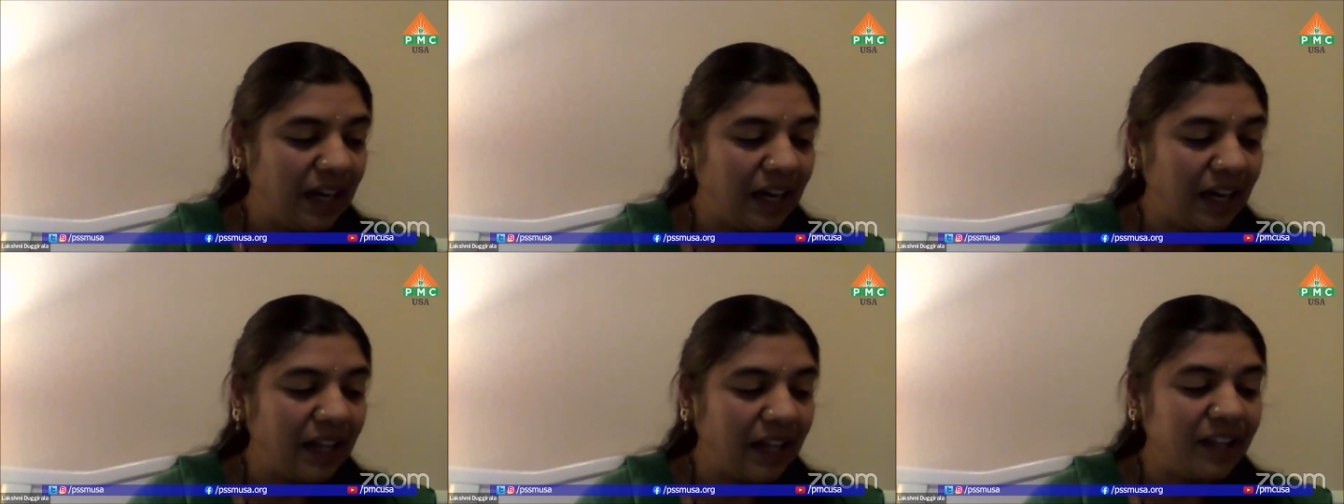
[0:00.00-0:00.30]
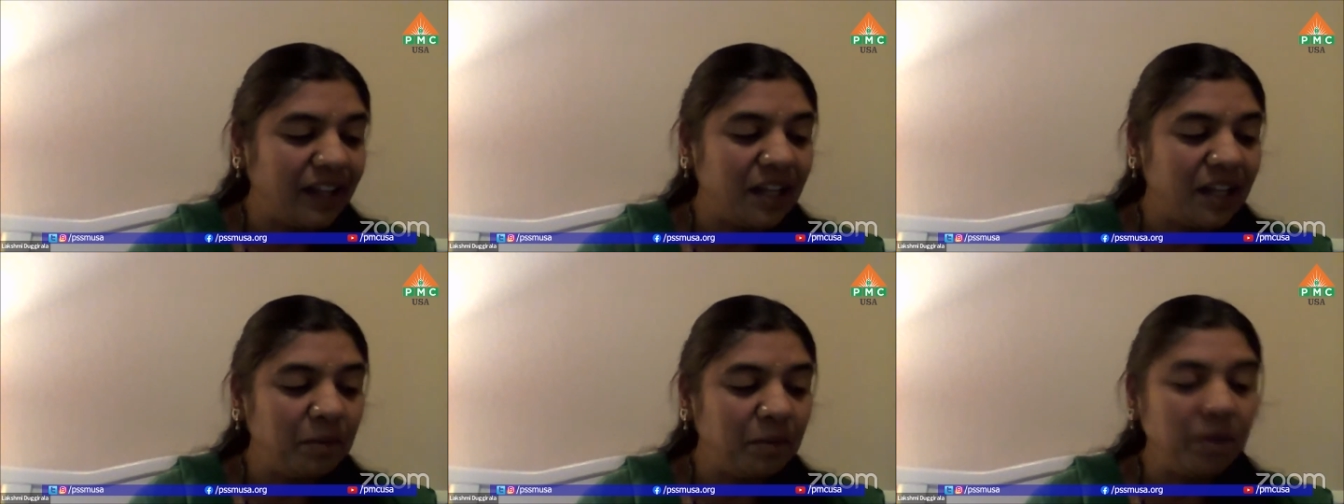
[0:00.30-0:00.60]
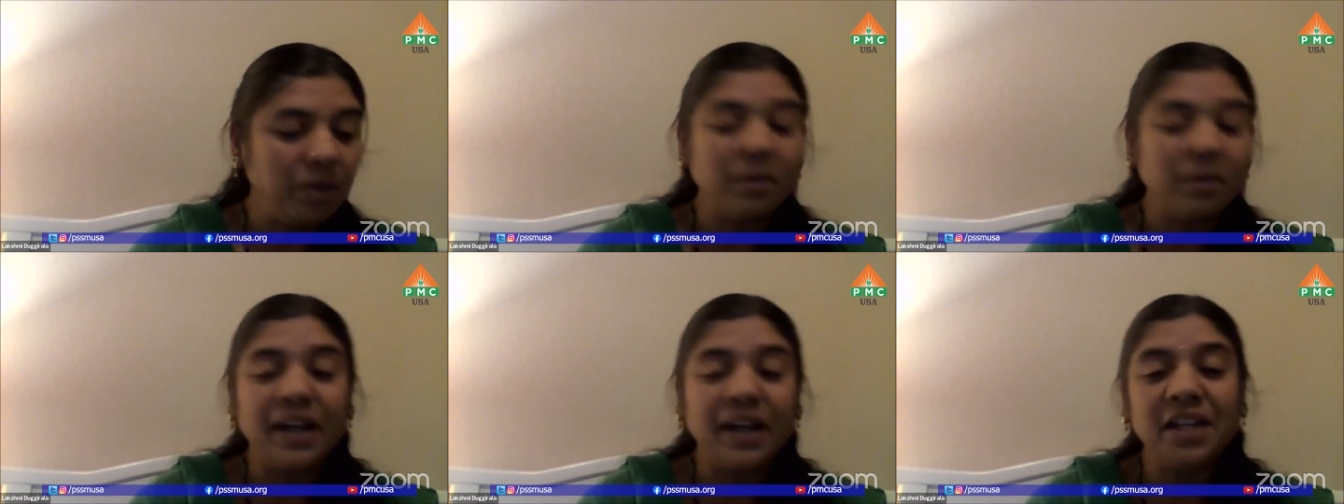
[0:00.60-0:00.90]
And I keep
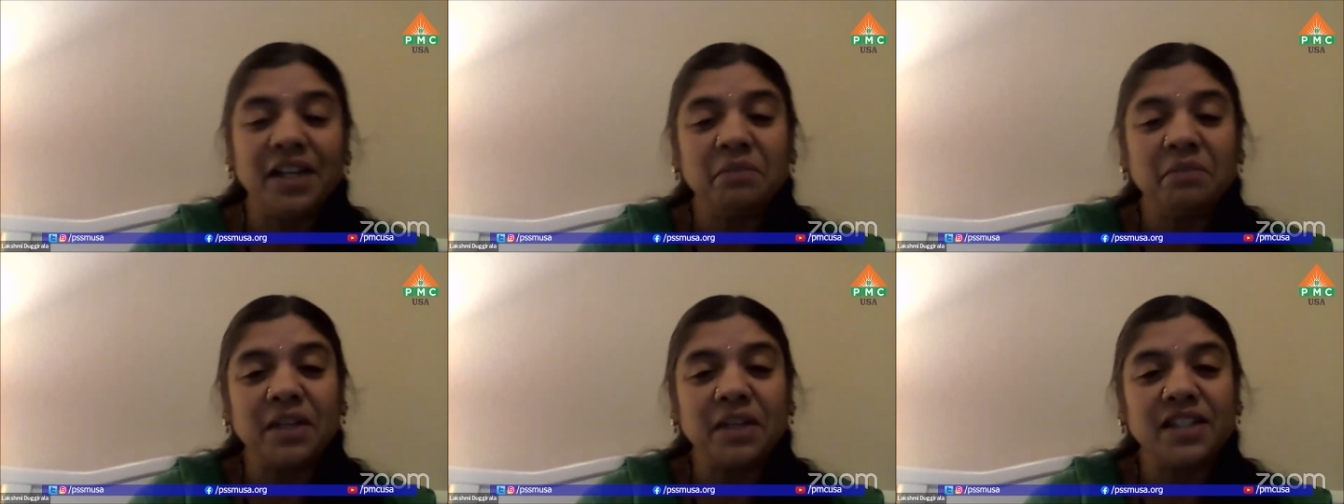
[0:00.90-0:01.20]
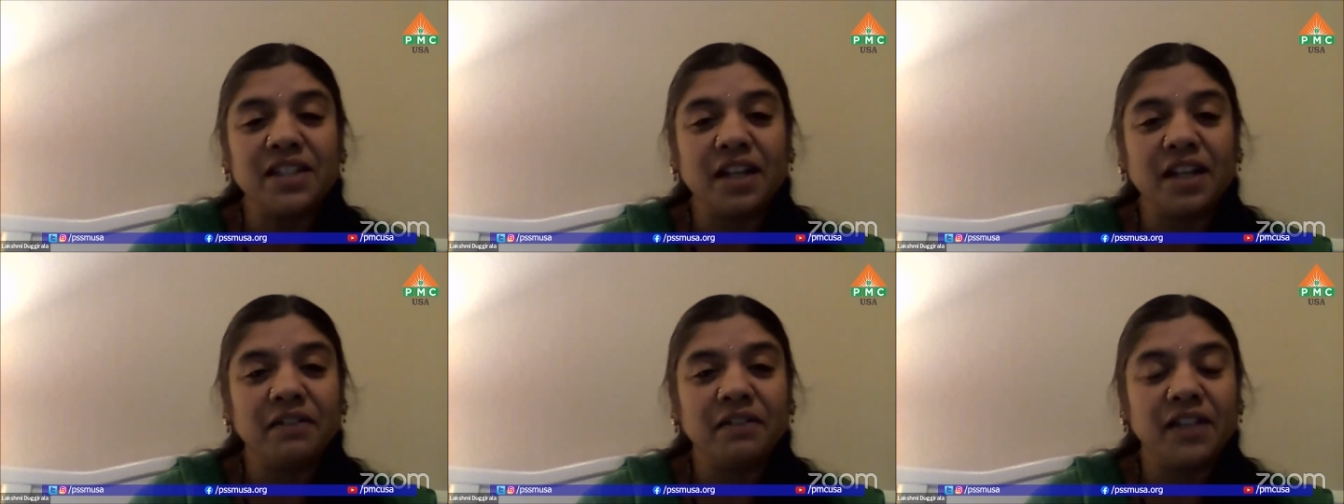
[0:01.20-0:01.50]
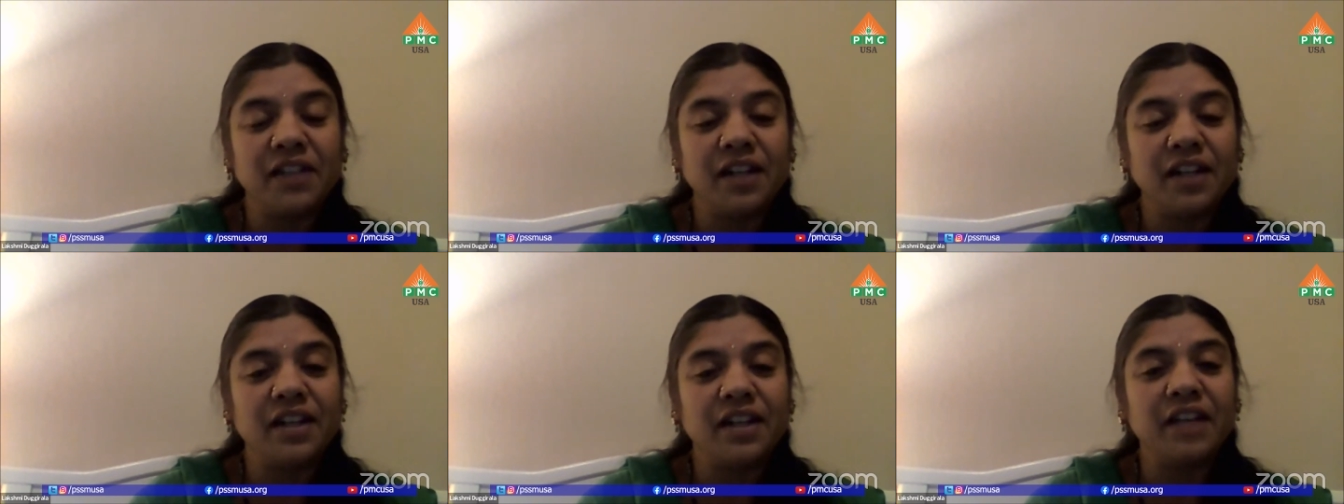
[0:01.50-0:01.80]
reminding
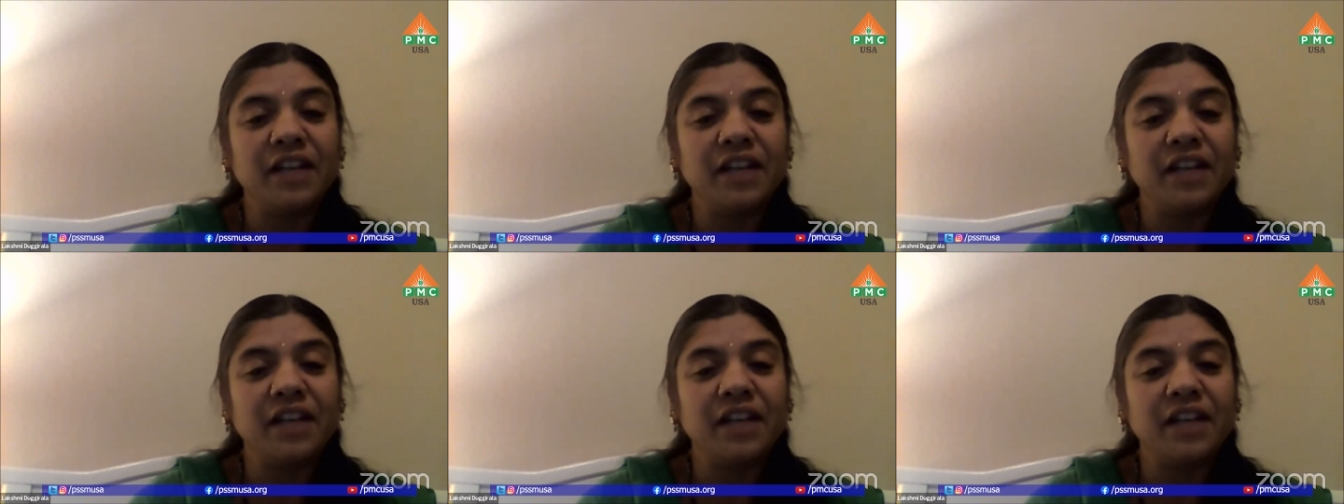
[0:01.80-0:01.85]
myself that